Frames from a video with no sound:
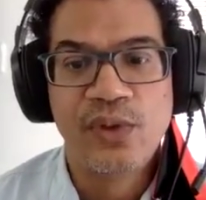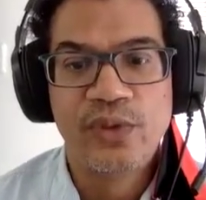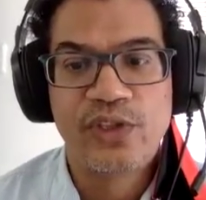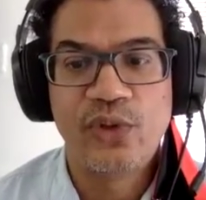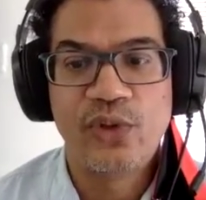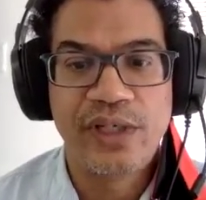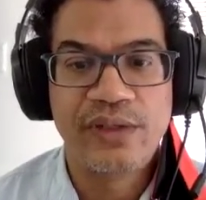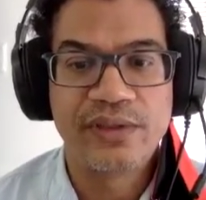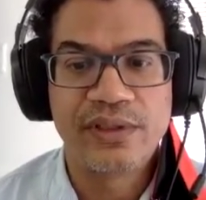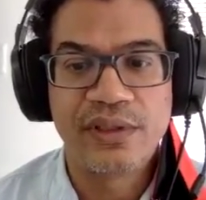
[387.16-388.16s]
we saw
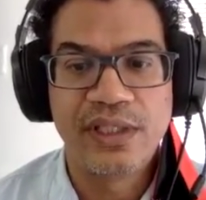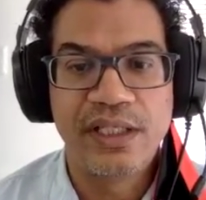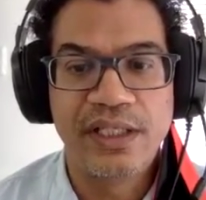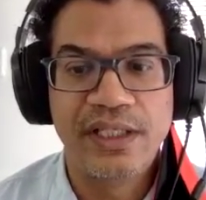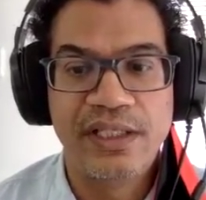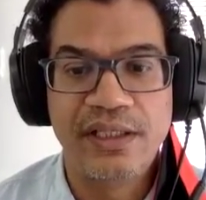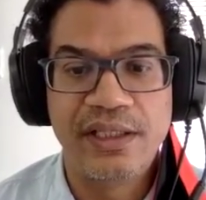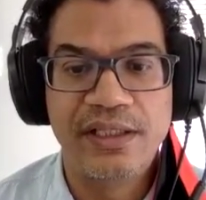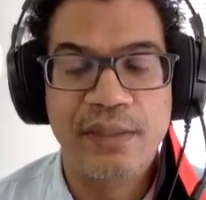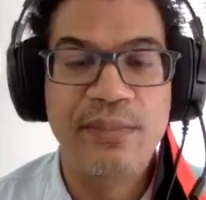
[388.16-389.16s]
around
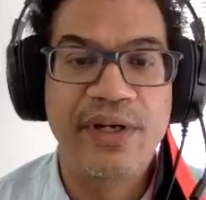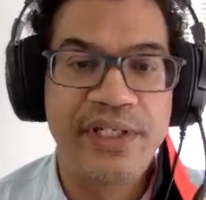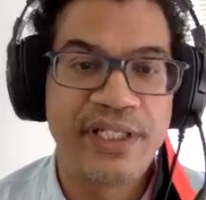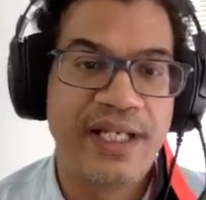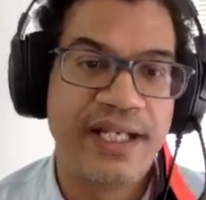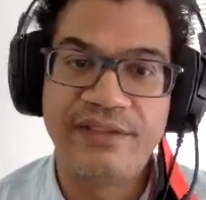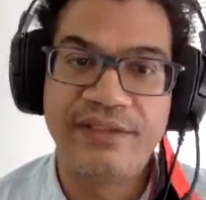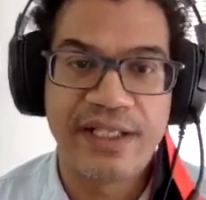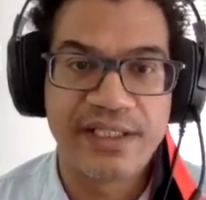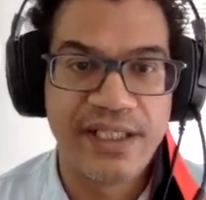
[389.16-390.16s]
in American
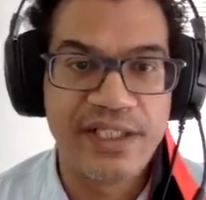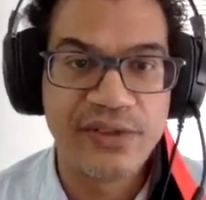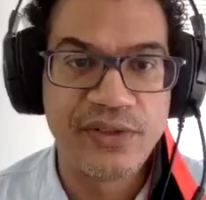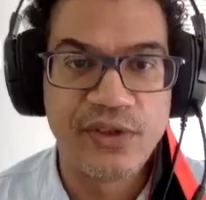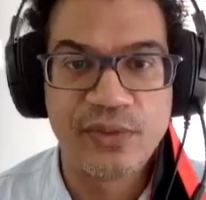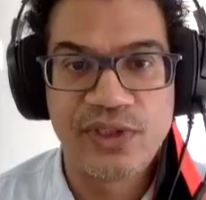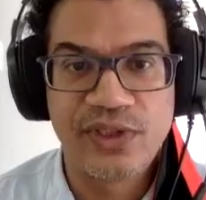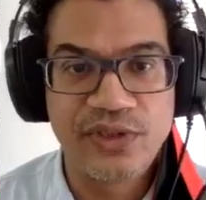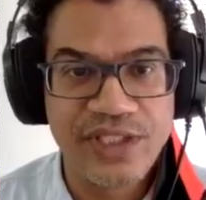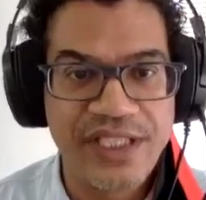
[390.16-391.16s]
anti-vaccination groups.
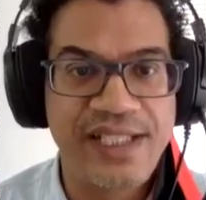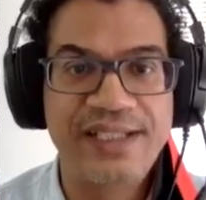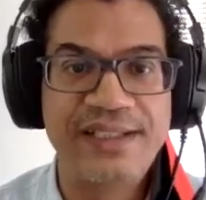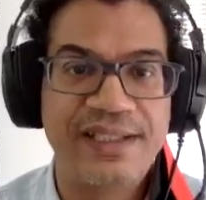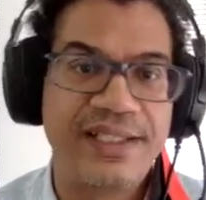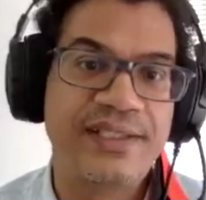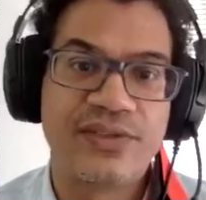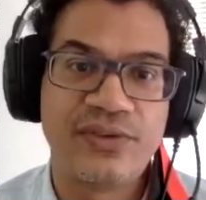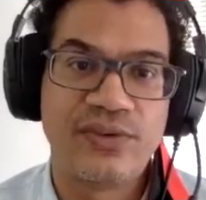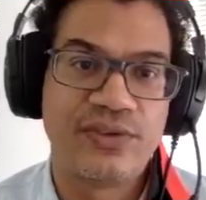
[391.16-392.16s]
You're seeing these
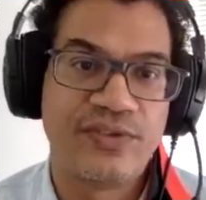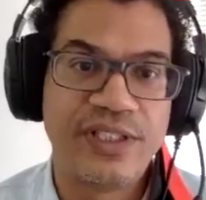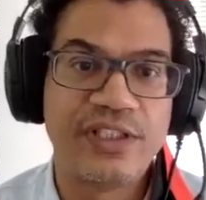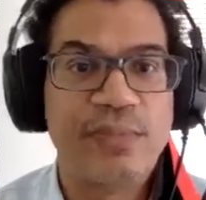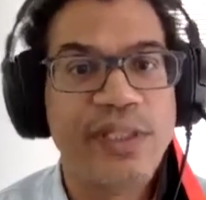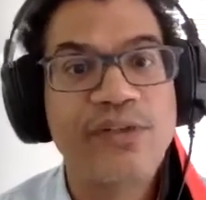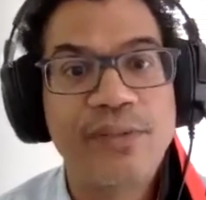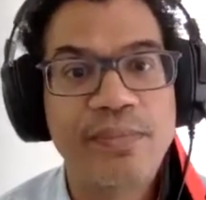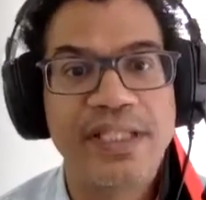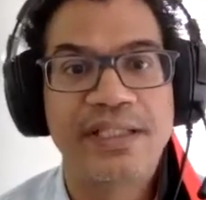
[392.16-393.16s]
sorts of things being
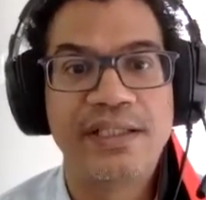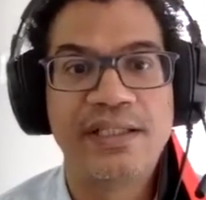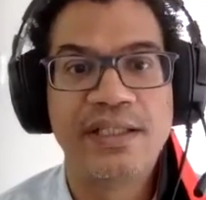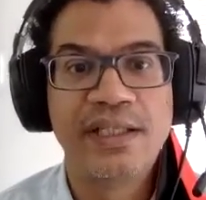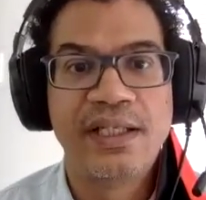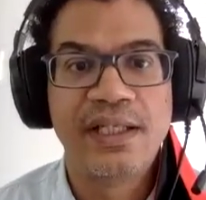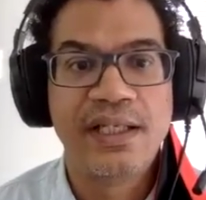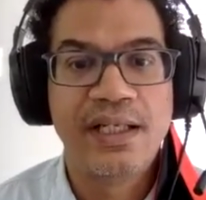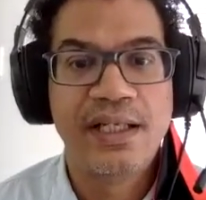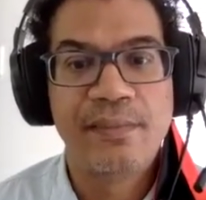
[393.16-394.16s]
repeated,
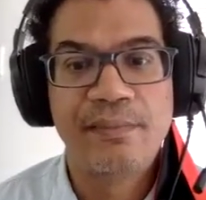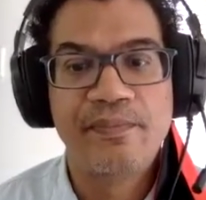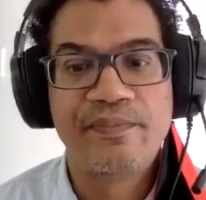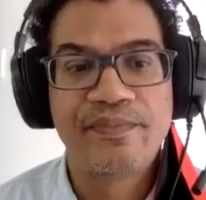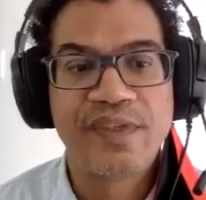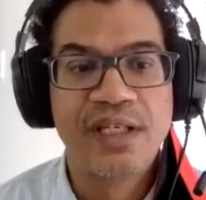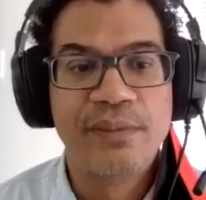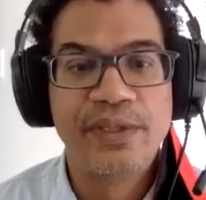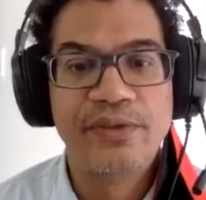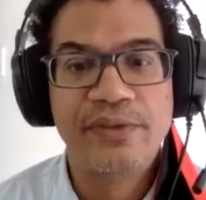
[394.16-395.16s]
um,
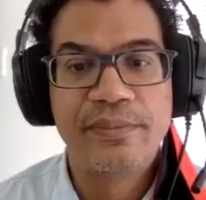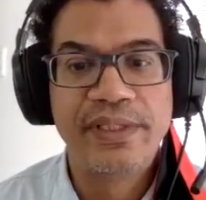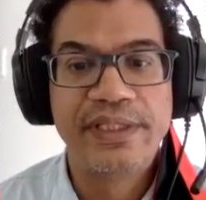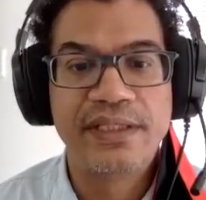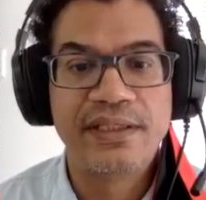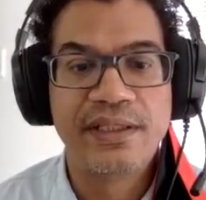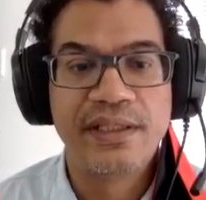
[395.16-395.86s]
being repeated